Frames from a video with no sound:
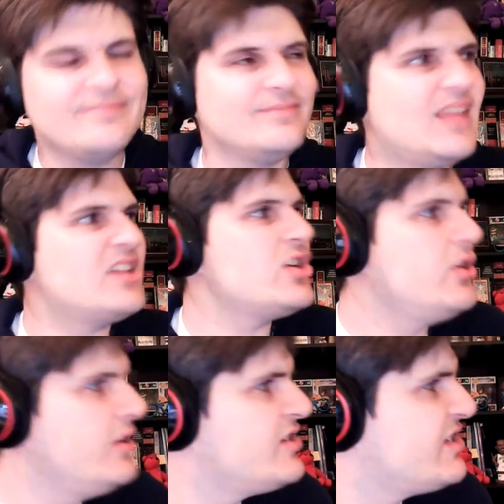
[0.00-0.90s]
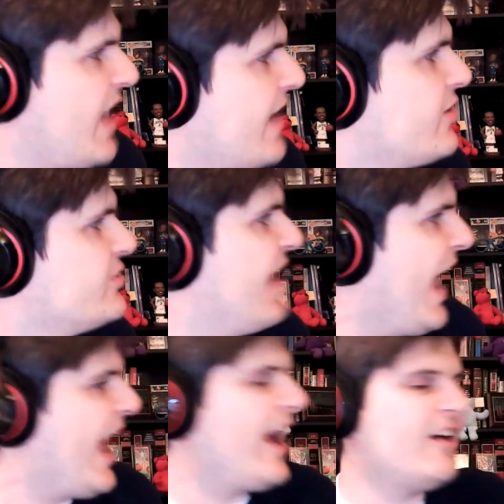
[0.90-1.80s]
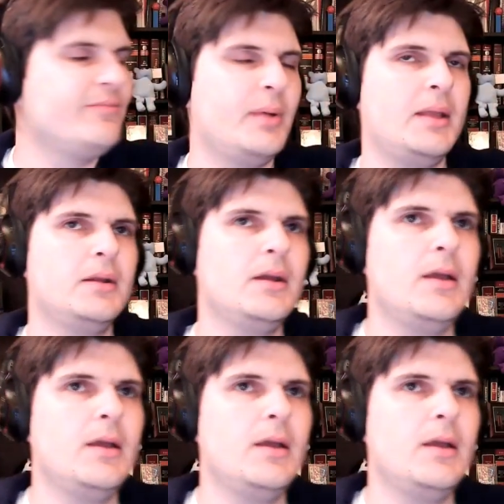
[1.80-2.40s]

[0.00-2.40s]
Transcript: That's a good standard to have, but